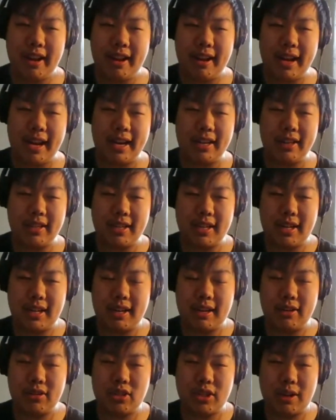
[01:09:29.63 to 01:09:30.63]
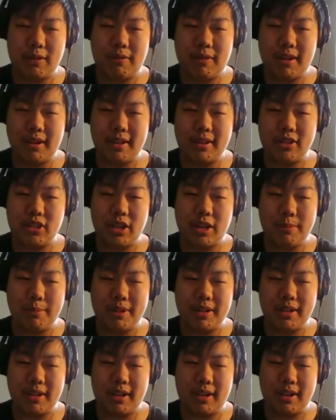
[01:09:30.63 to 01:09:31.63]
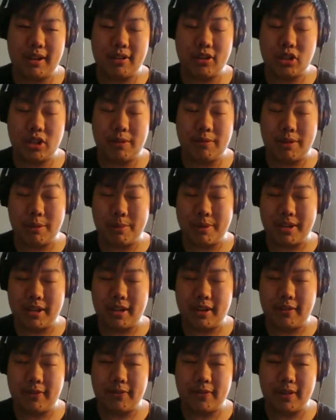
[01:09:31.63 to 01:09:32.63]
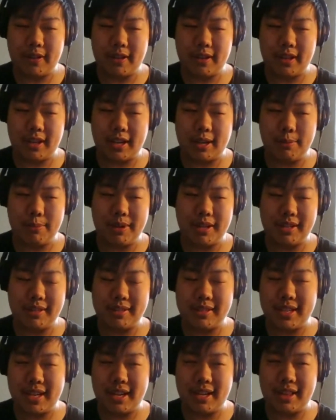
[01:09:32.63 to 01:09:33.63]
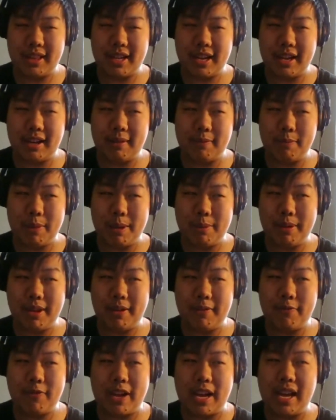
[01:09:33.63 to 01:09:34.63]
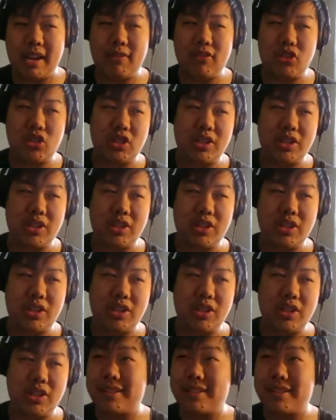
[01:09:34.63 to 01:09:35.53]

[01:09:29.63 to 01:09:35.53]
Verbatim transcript: And uh, Cher Wang, the chairman, uh, chairwoman of uh, the company said that maybe five G,